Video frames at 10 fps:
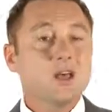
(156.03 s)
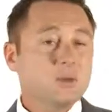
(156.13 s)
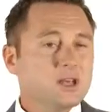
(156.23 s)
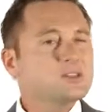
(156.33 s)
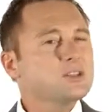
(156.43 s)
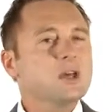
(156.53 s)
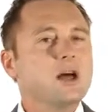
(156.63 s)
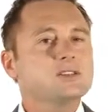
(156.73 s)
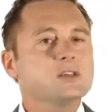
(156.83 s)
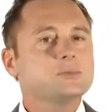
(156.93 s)
because this
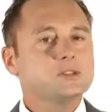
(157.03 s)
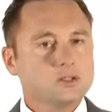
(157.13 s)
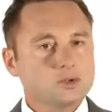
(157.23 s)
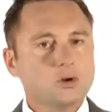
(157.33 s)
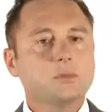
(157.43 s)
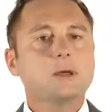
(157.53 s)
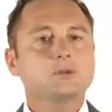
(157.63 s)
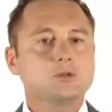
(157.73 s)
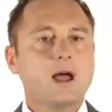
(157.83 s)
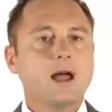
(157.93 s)
concept is extremely
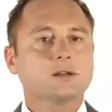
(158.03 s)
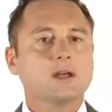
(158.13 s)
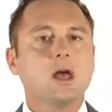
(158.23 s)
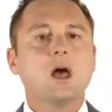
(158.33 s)
abstract.